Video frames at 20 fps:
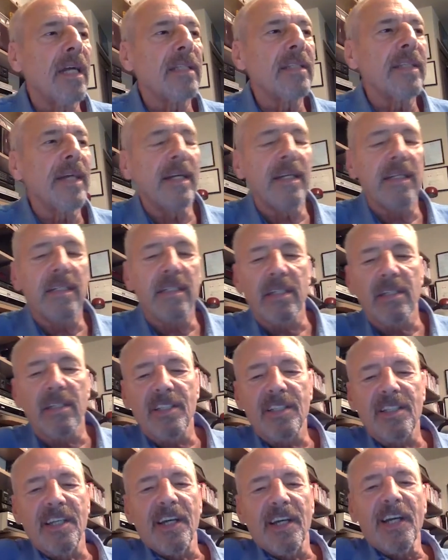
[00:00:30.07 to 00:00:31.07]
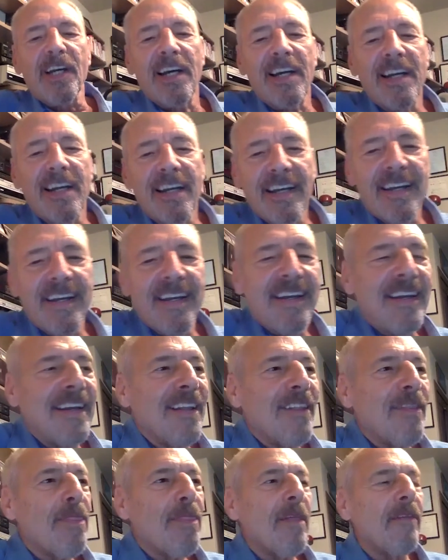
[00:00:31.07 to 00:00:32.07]
that, it didn't stick.
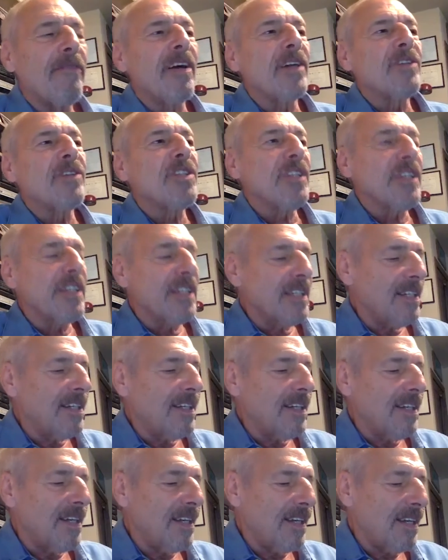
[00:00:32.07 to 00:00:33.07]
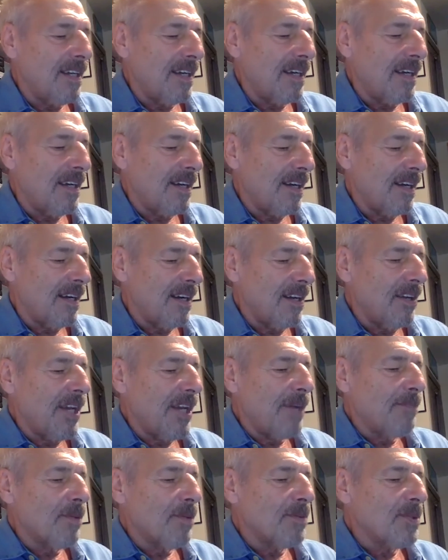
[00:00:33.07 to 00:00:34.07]
Eventually
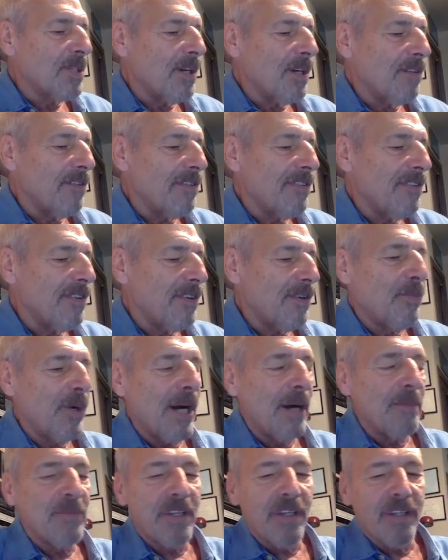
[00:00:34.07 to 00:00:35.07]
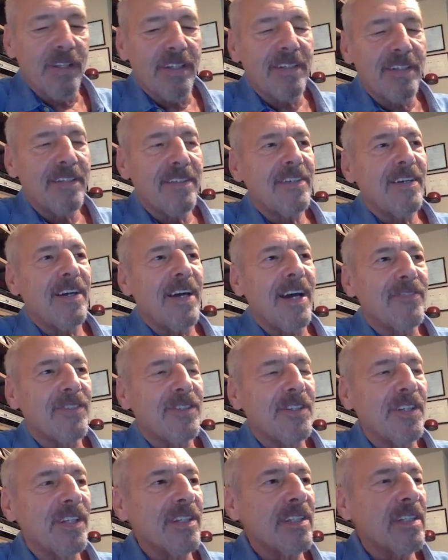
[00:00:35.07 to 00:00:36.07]
named himself Bob Dylan after
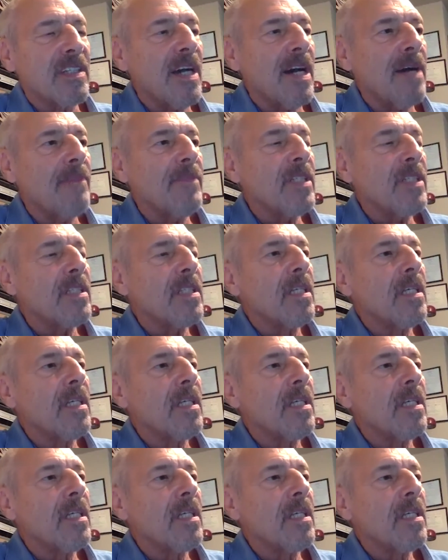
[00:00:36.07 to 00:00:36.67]
Dylan Thomas.